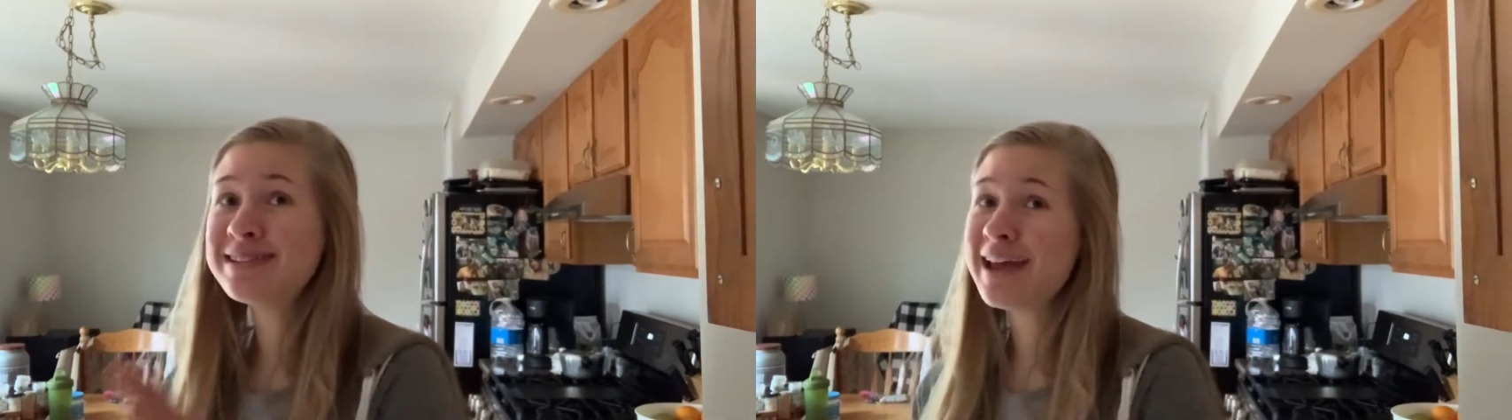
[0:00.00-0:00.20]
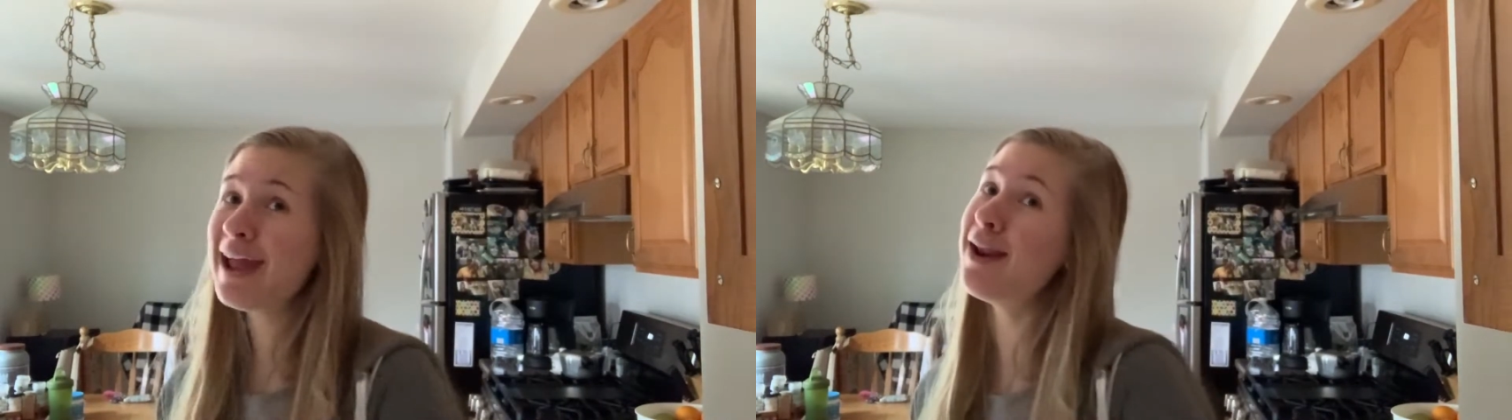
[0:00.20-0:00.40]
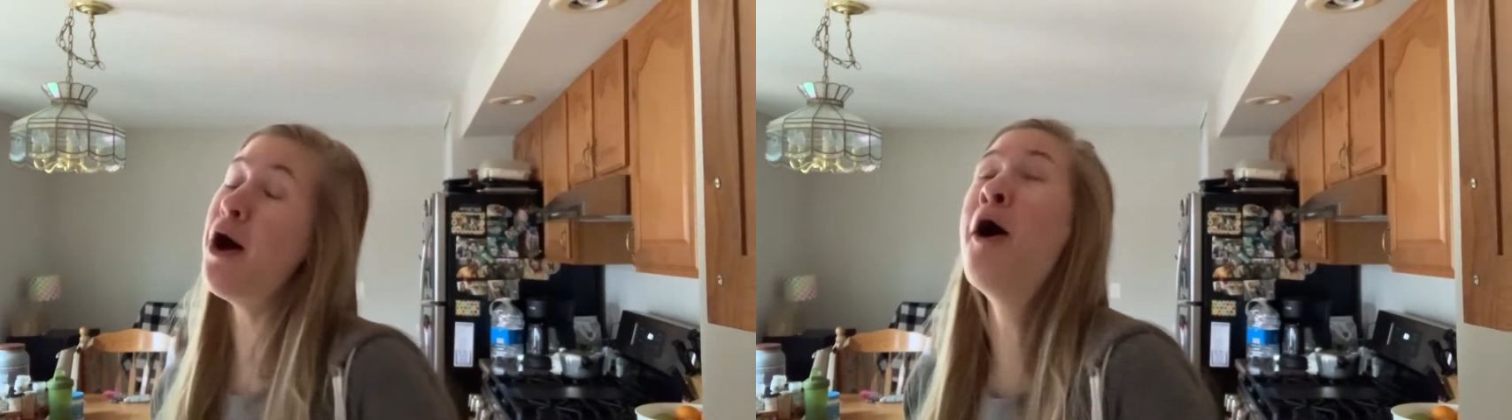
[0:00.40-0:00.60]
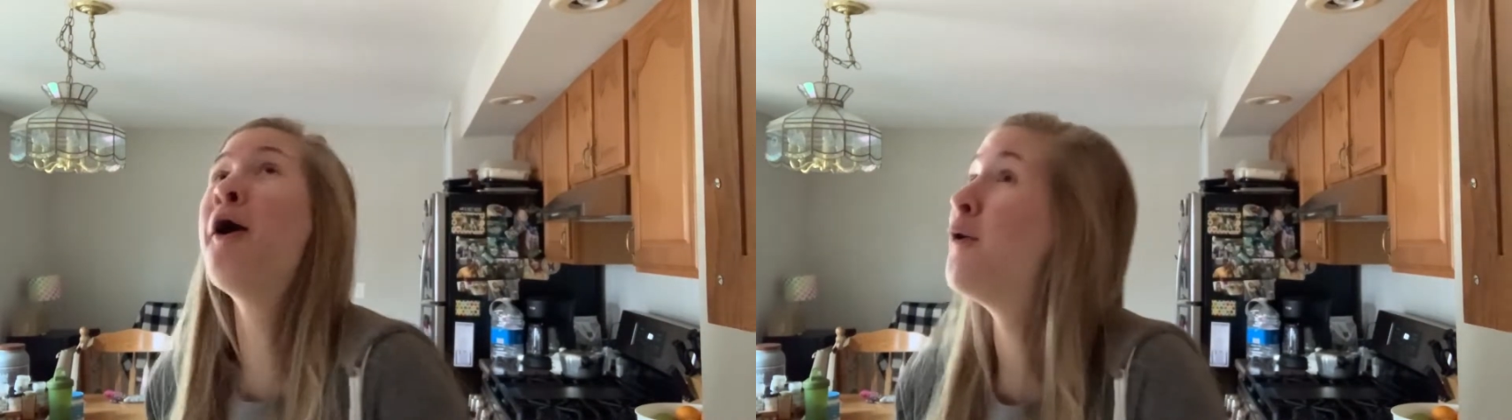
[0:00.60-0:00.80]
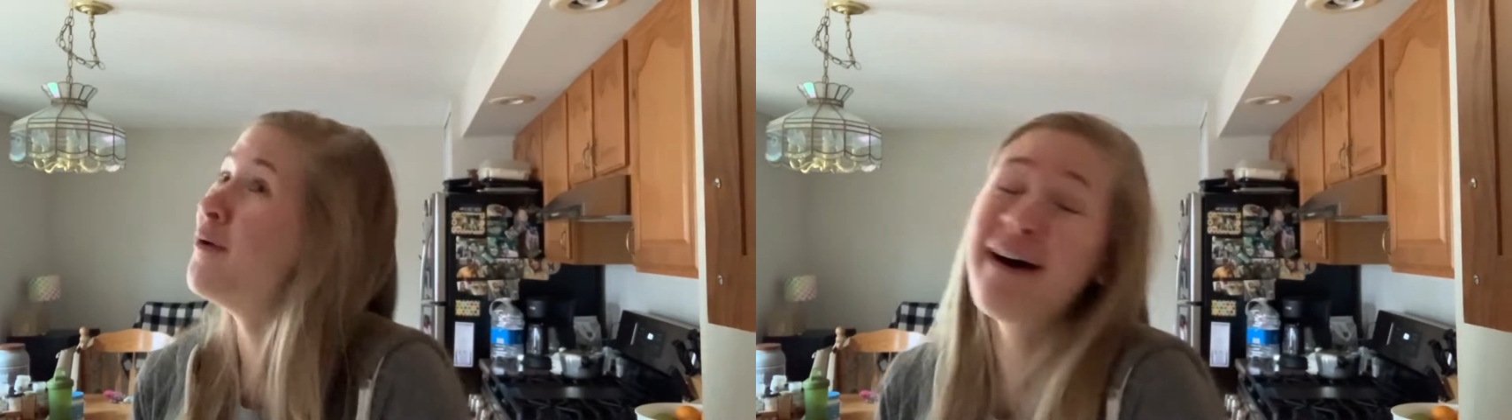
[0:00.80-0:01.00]
a date?
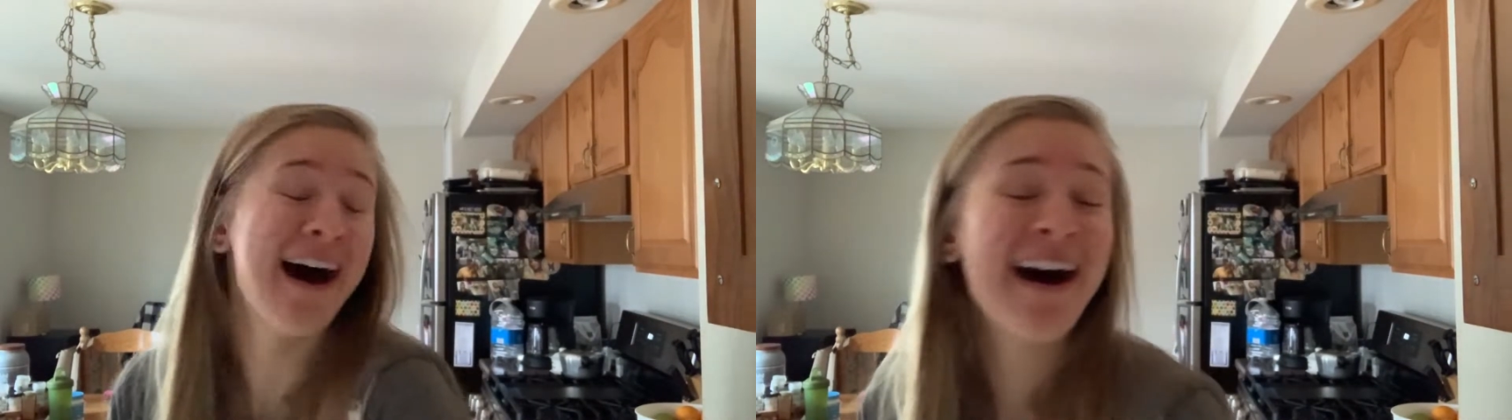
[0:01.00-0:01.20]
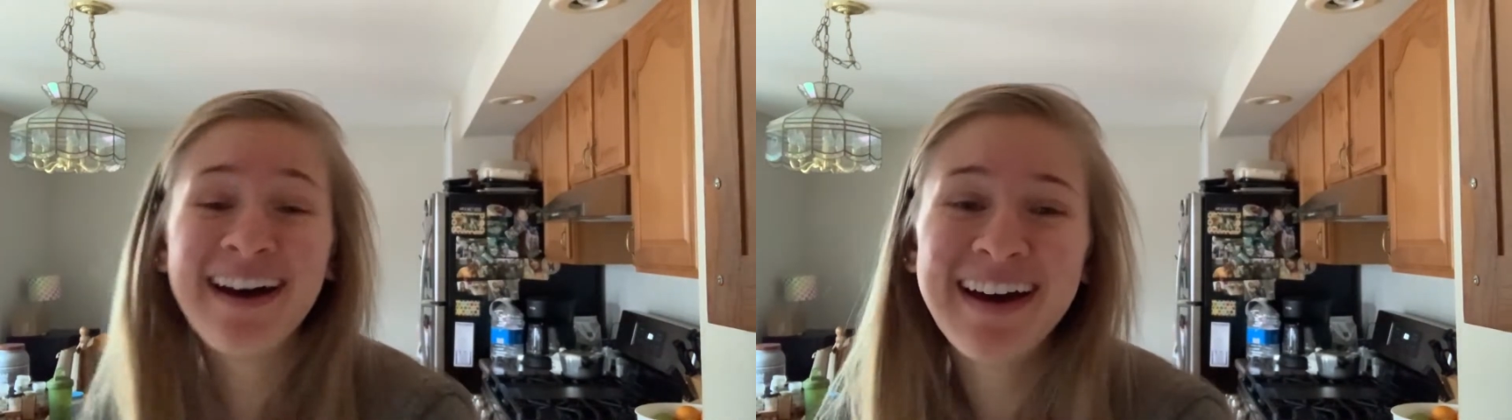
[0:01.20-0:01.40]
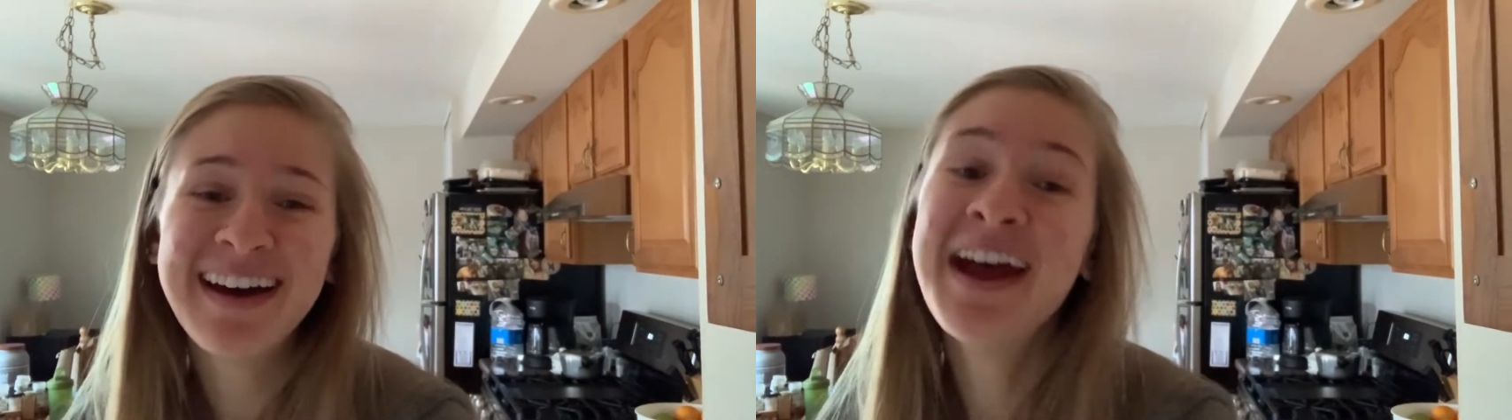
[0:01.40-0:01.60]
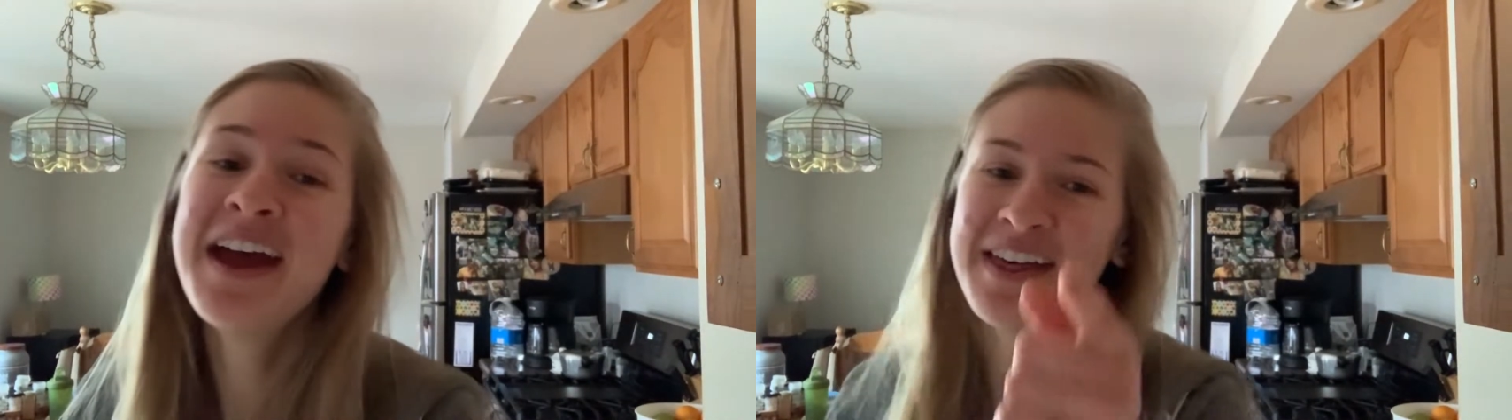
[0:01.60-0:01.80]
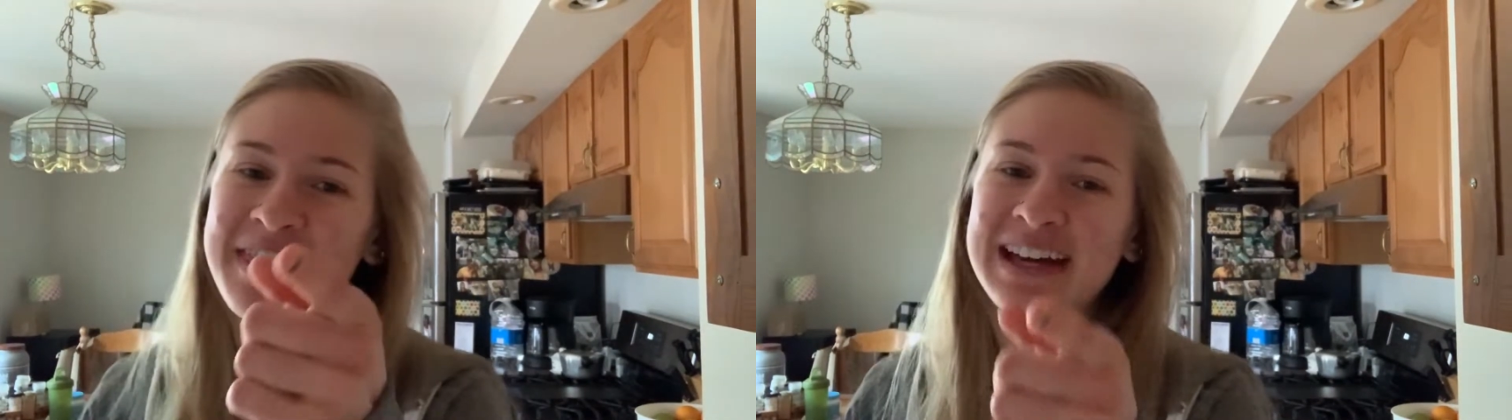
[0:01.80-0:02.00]
Oh,
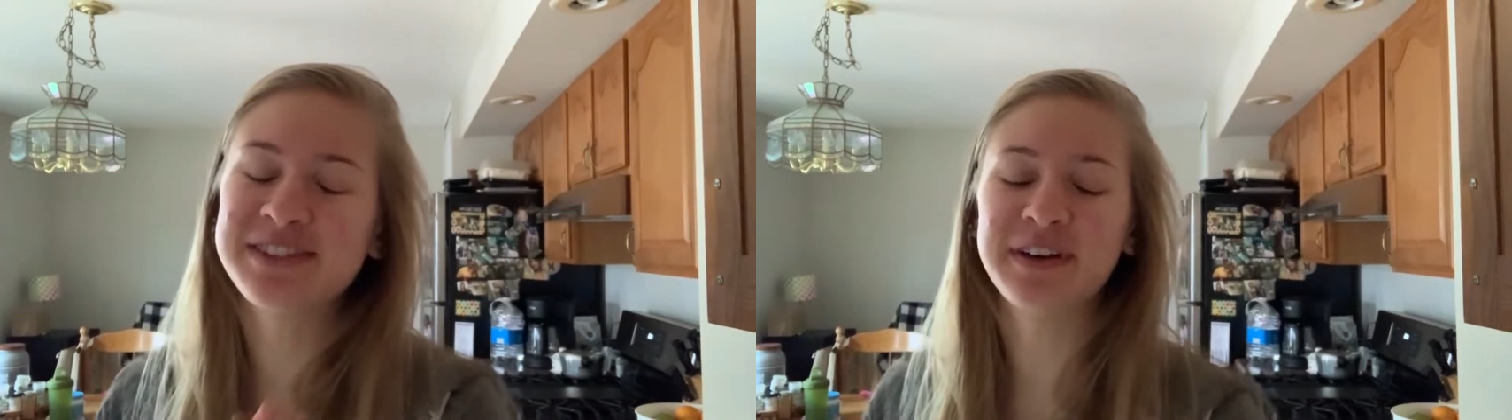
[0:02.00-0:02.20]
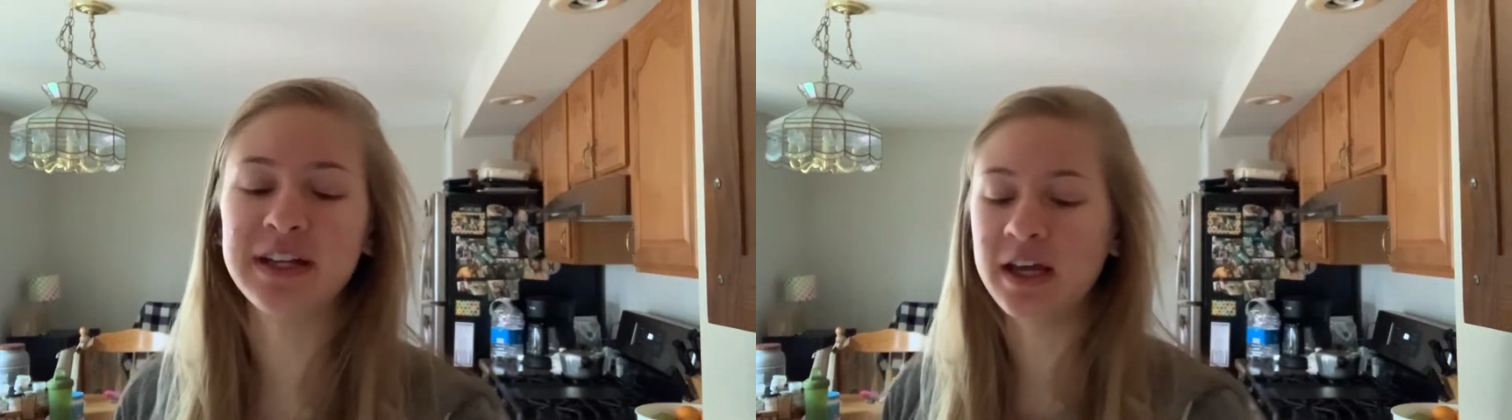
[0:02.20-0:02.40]
that's funny.